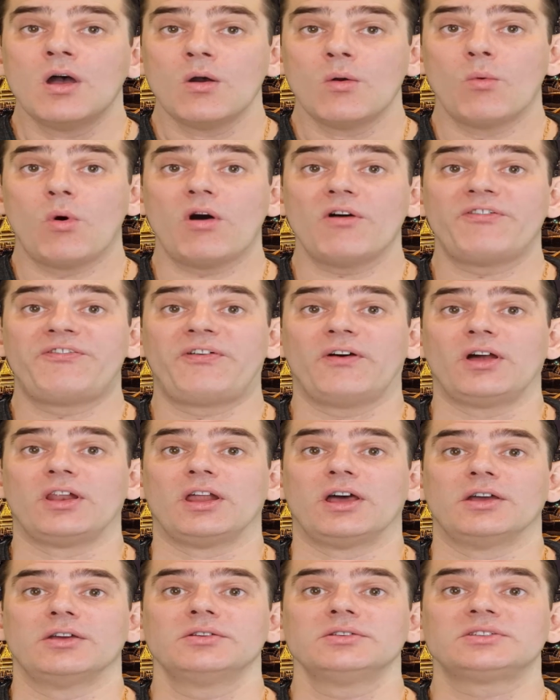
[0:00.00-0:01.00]
What
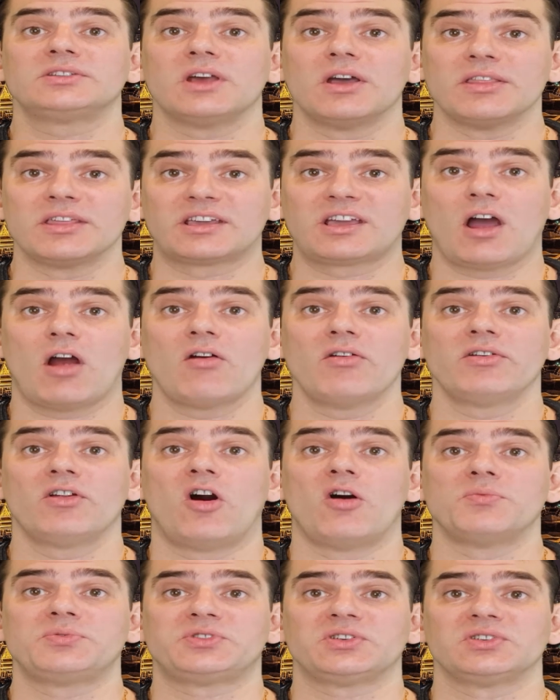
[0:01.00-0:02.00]
follows are the current
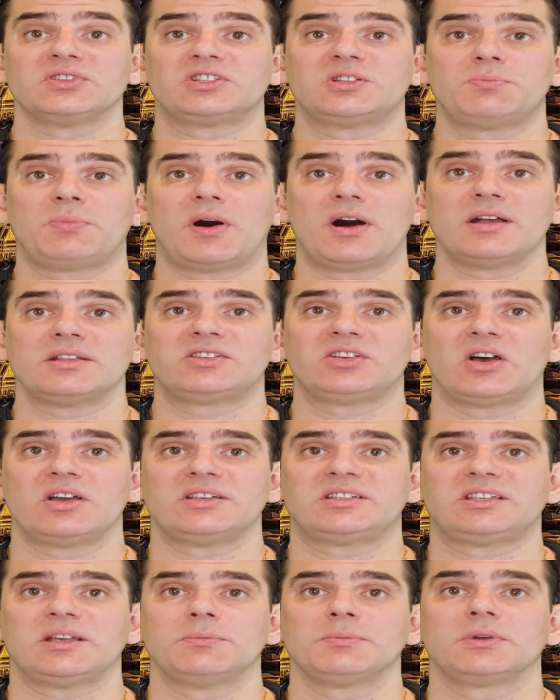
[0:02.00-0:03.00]
options to buy a Thai
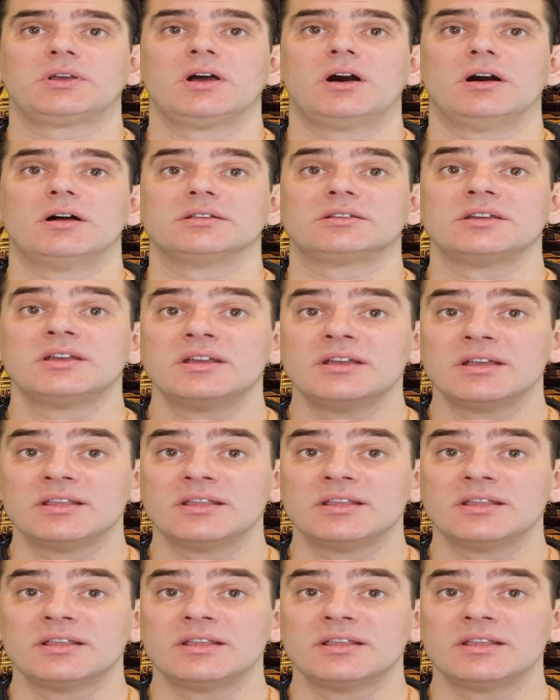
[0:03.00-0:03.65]
SIM card.